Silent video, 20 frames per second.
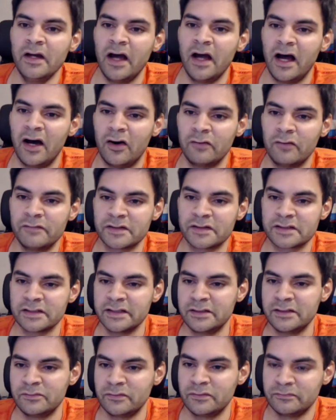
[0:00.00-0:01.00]

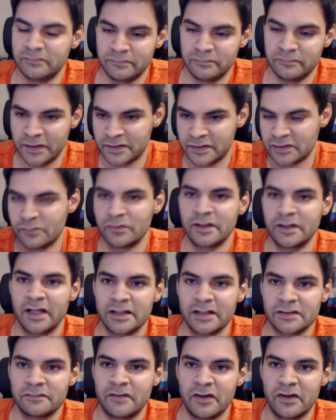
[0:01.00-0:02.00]
Obviously, when someone
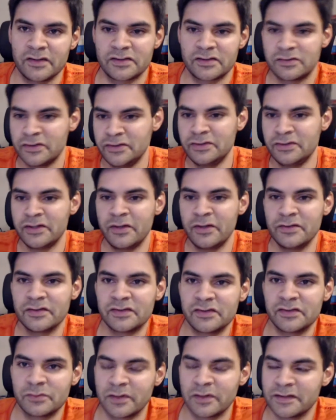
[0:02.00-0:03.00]
gets faster, and you know this
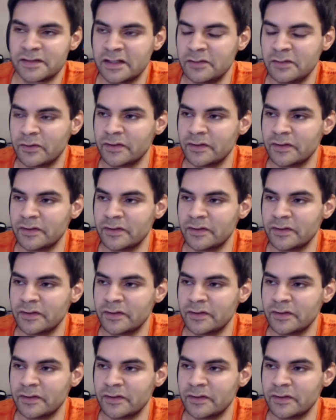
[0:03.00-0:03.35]
as well as anyone,